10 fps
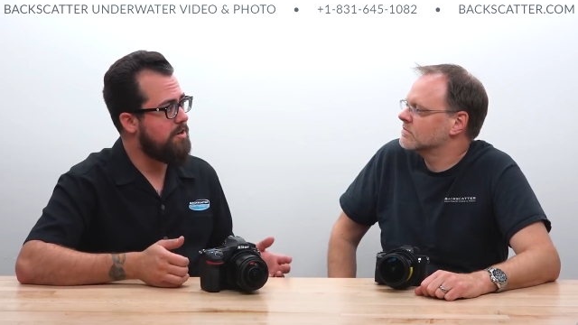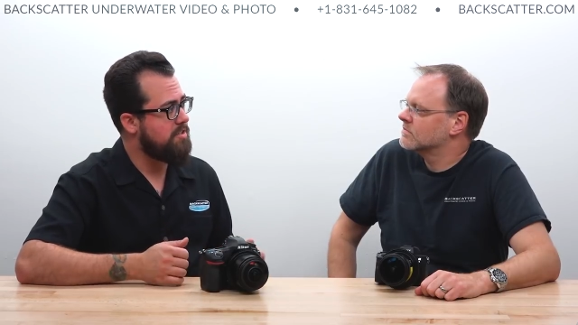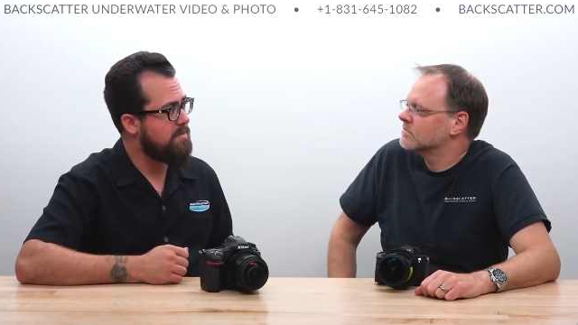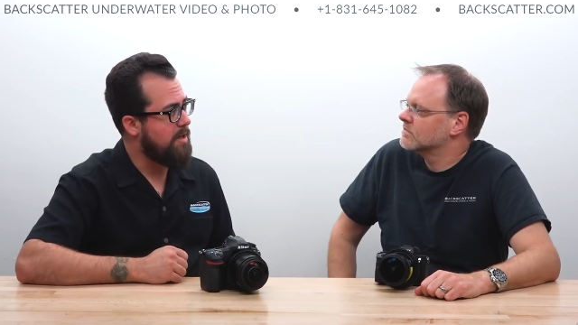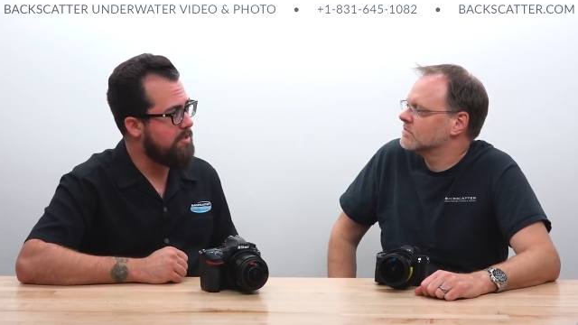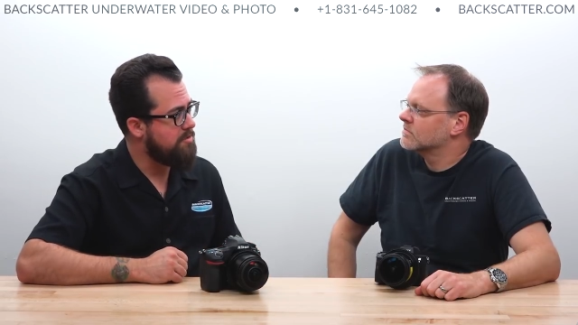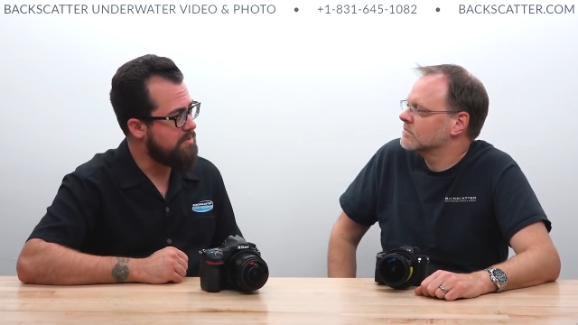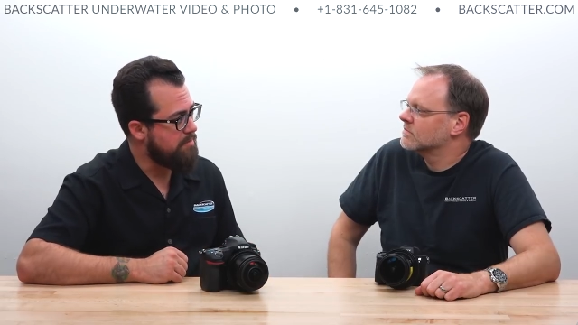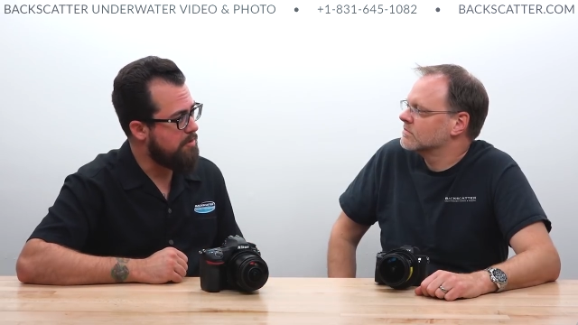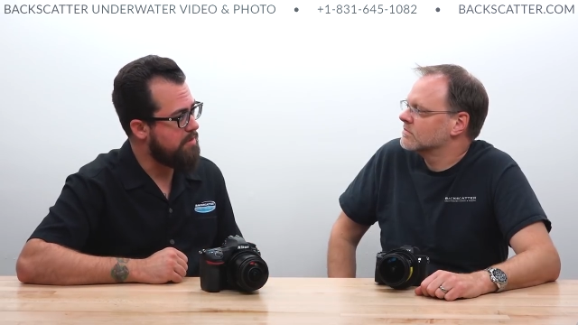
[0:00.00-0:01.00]
Speaker 1: What'd you notice
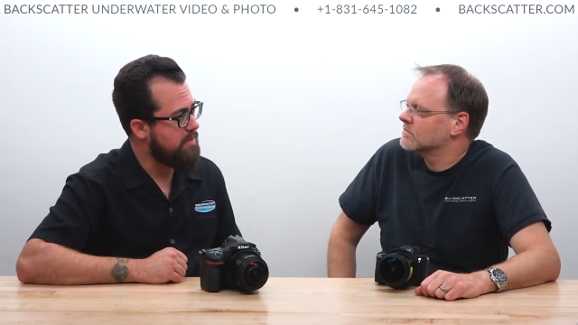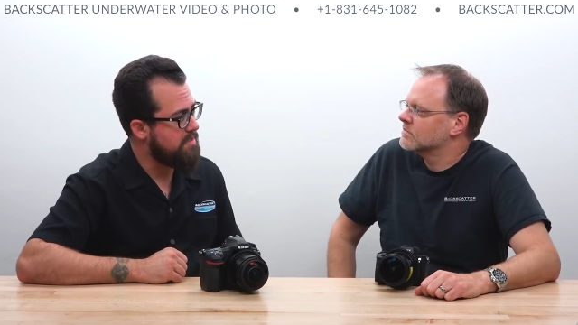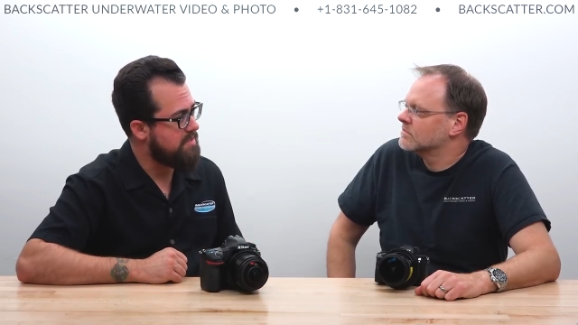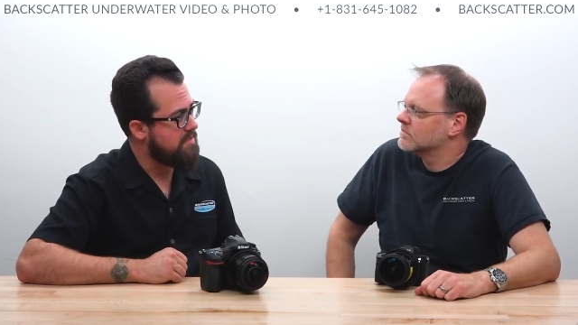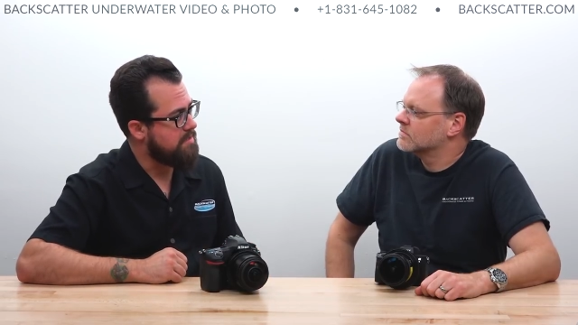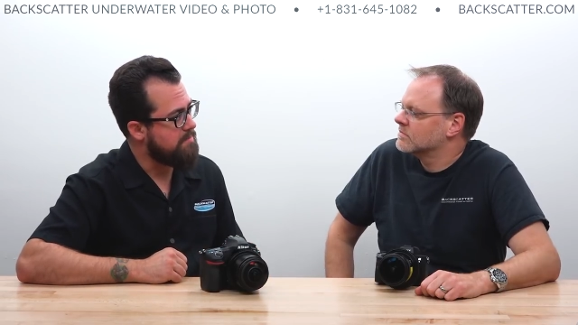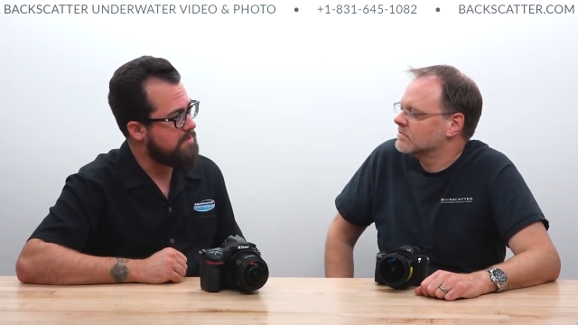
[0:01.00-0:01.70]
about using both of these